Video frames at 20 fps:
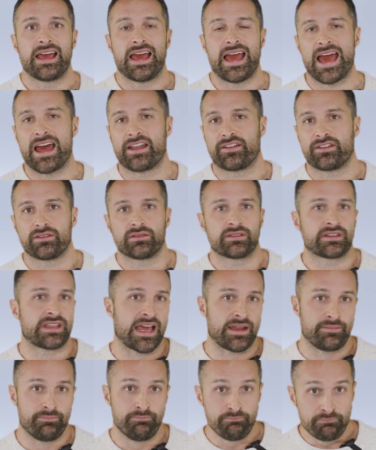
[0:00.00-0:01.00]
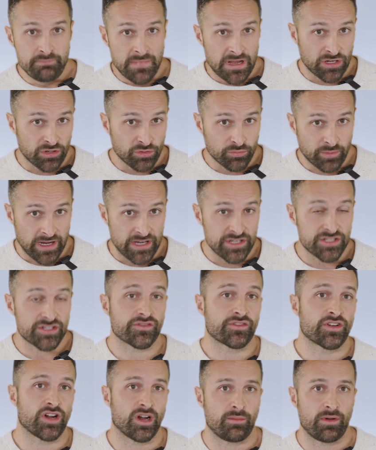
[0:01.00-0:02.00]
at that middle range
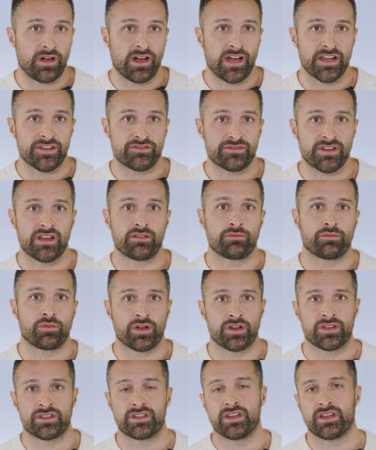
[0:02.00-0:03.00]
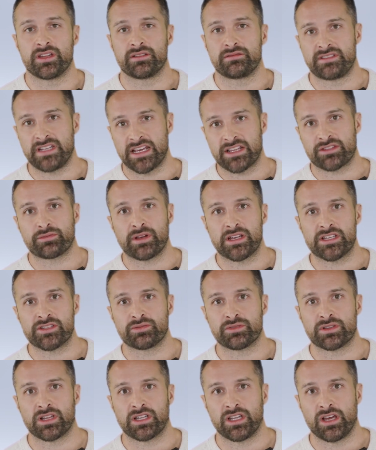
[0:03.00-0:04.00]
of carbohydrate where the death rates
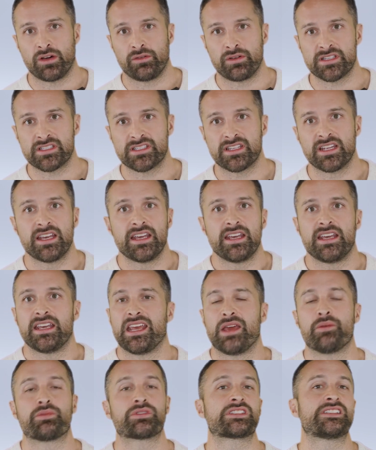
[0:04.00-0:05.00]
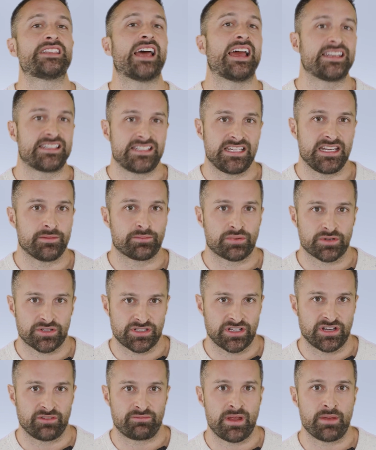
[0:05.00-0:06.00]
were the lowest, it was
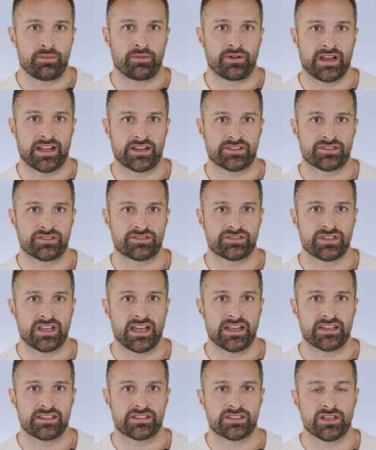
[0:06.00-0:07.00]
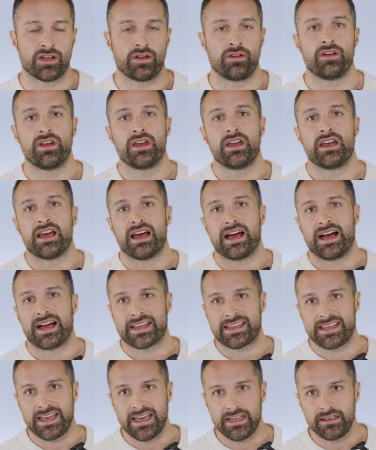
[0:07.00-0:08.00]
19% of people had exercised. So
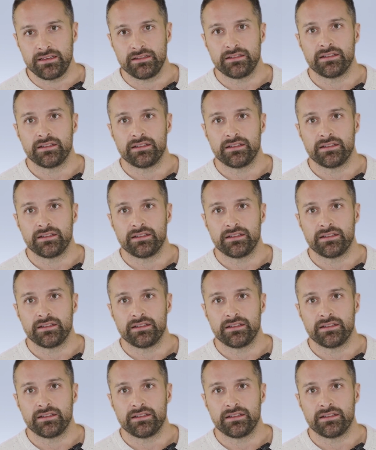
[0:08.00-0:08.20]
again,